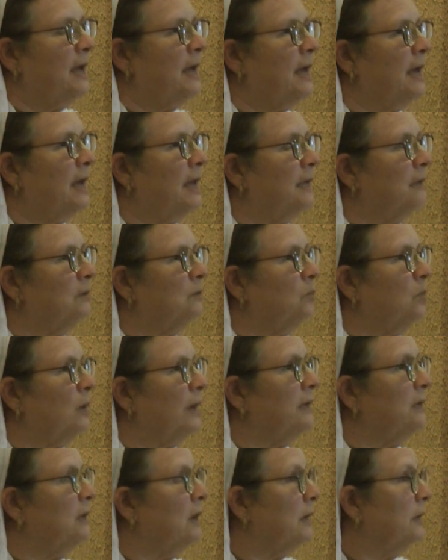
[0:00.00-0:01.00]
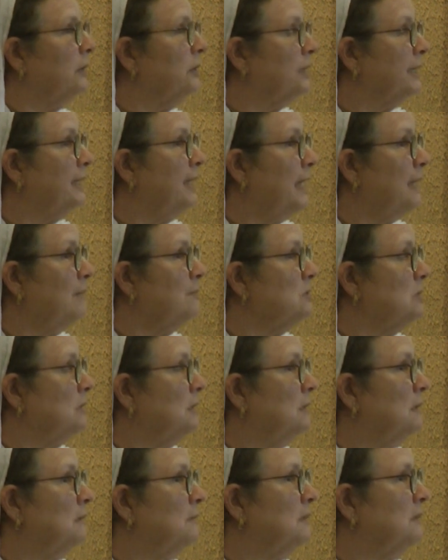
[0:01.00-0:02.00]
And when Narada came to
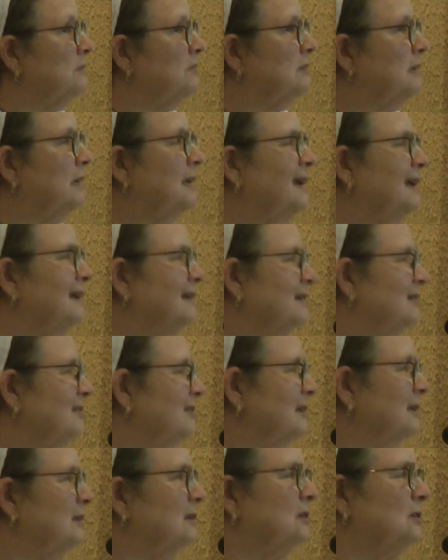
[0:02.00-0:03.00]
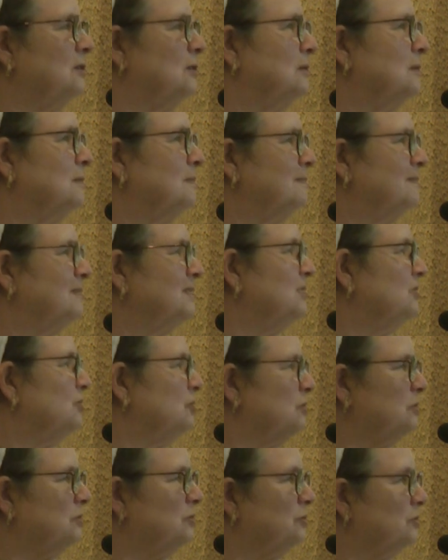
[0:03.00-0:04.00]
him and said, hey, listen, you
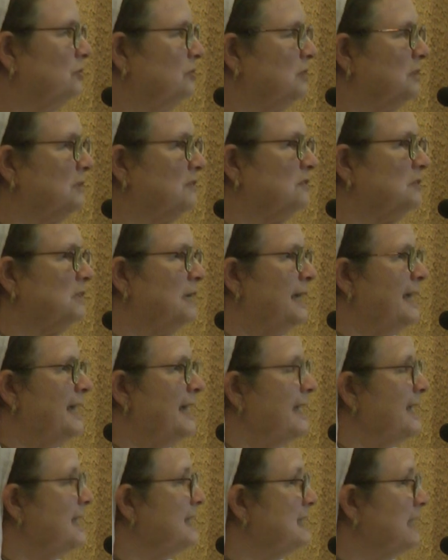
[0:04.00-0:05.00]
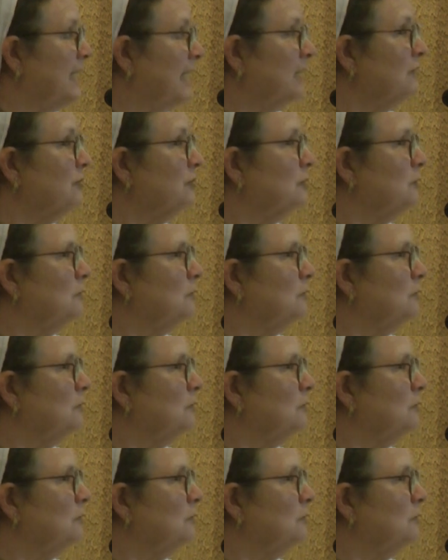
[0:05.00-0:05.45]
shouldn't do this, his answer